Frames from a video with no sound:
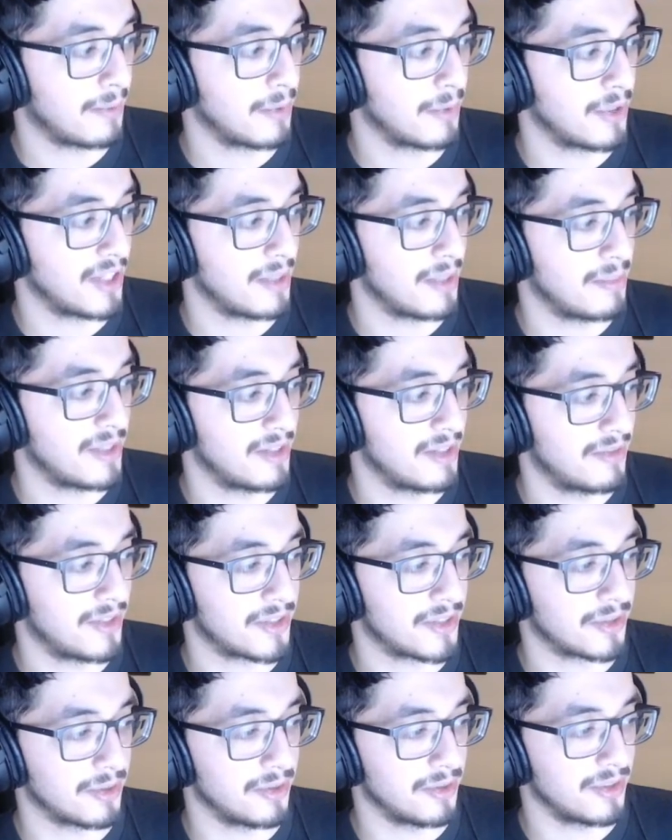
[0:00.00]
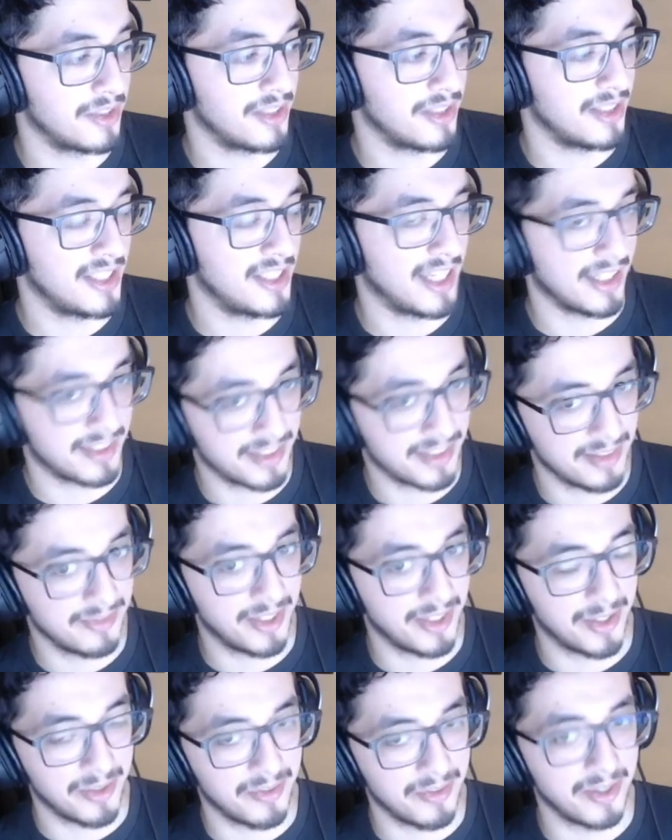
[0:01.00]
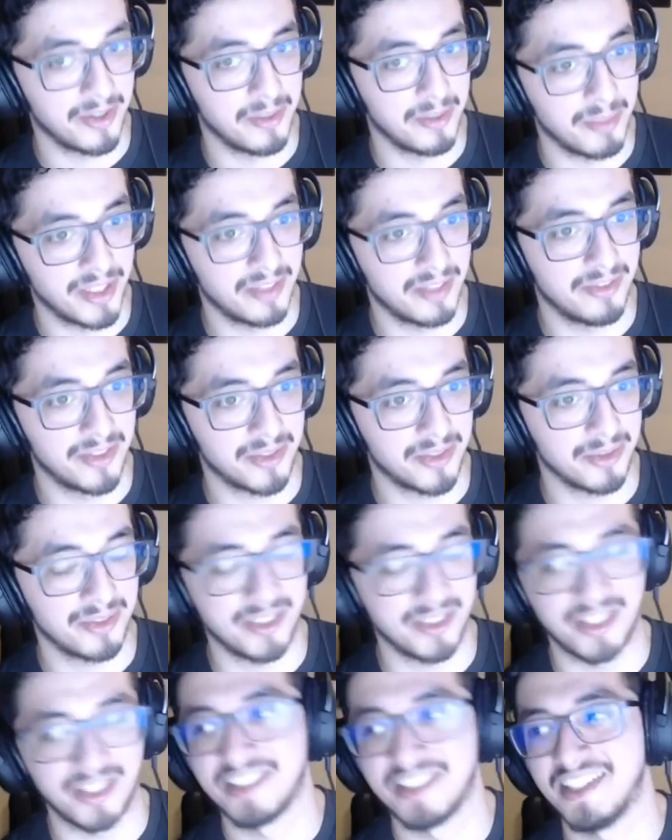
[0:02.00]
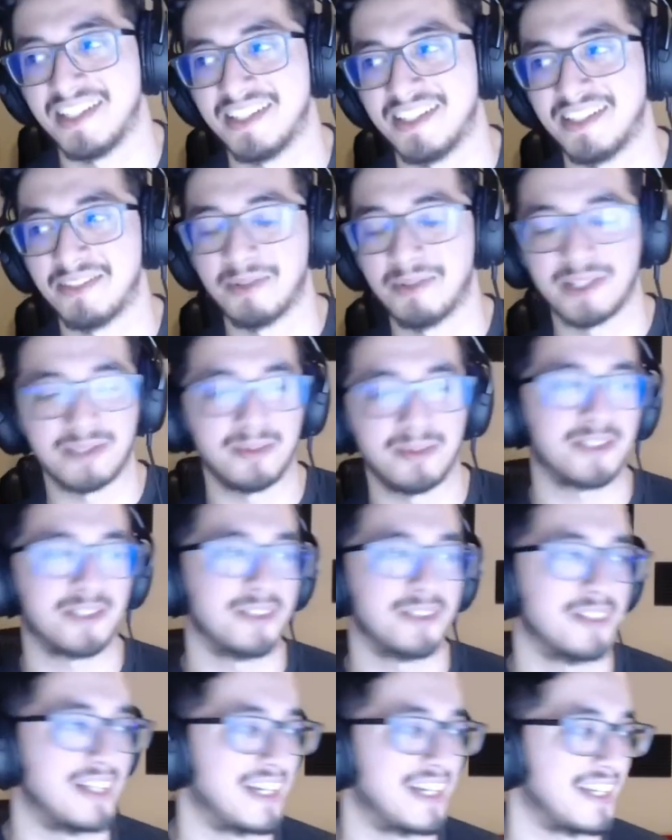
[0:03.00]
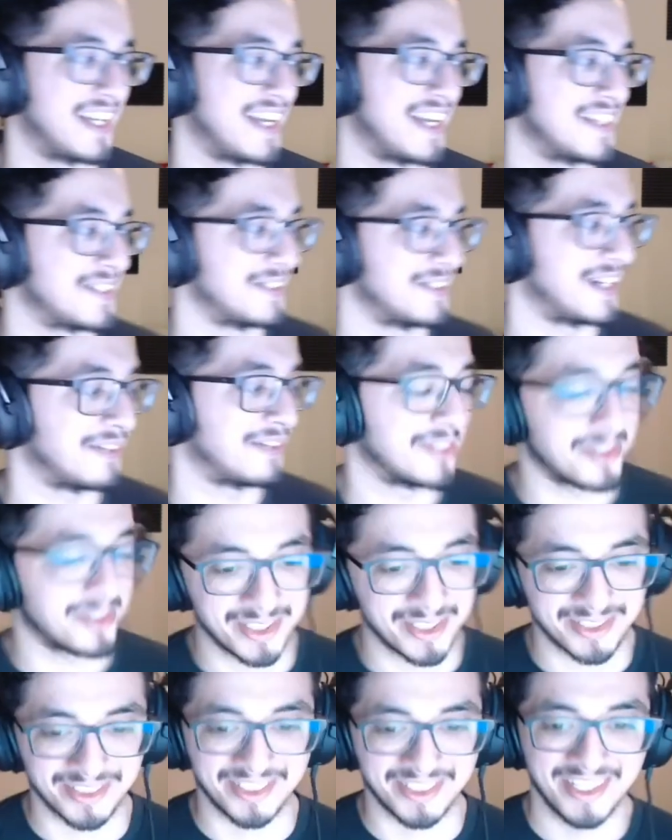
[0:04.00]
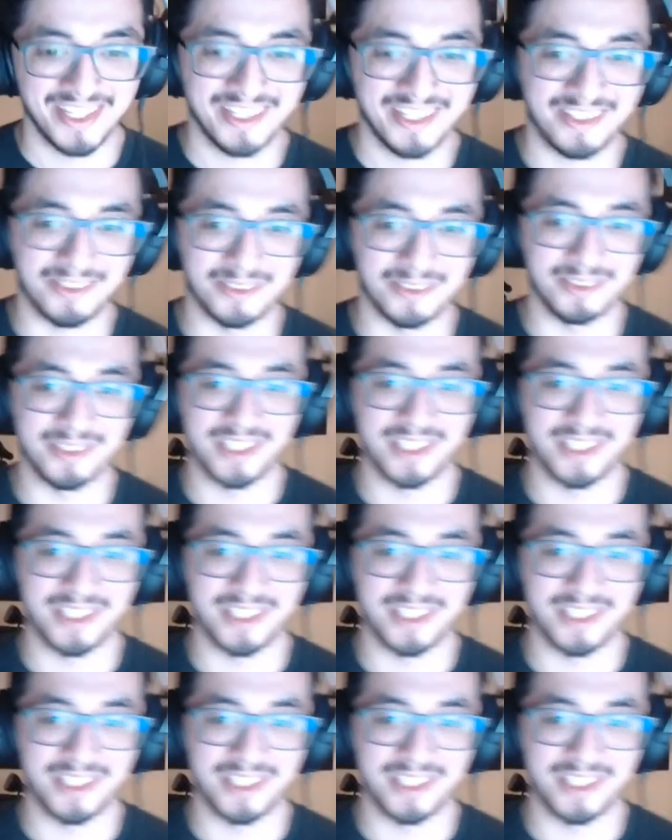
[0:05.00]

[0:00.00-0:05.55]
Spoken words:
were they beneficial? Yes, very, very beneficial. Sorry, I want to make sure I answer every question thoroughly,